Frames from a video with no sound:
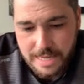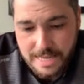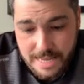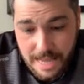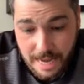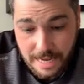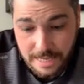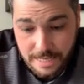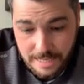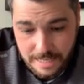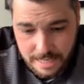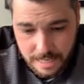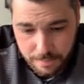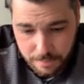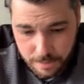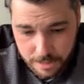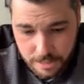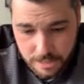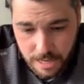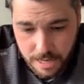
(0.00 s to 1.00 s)
ninety
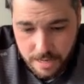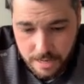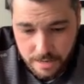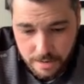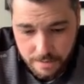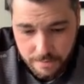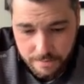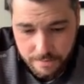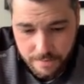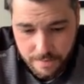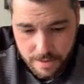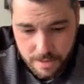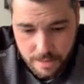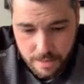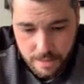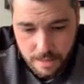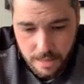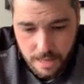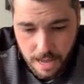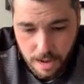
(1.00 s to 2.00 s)
percent of
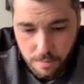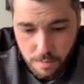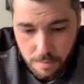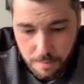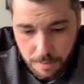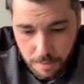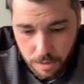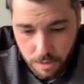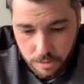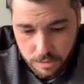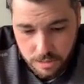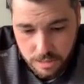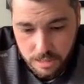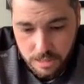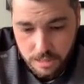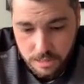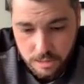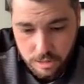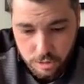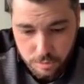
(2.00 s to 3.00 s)
our balls in
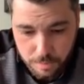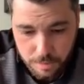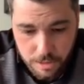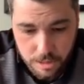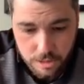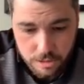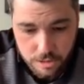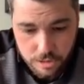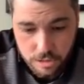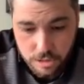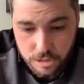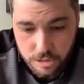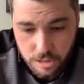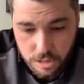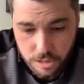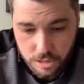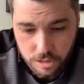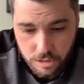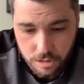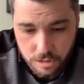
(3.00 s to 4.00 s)
this dispersion
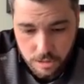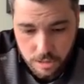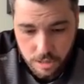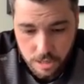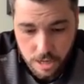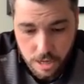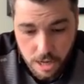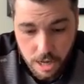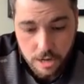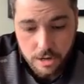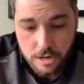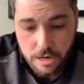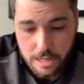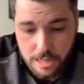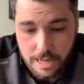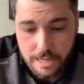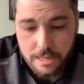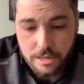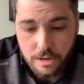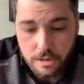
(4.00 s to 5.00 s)
circle are going to
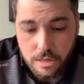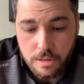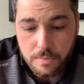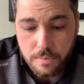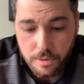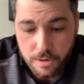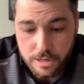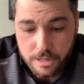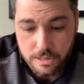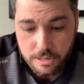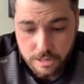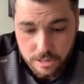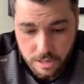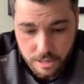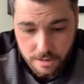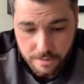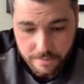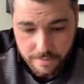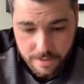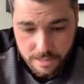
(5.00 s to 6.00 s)
land on the putting
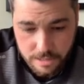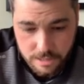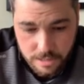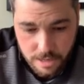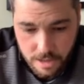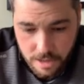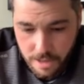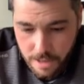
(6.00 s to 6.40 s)
surface.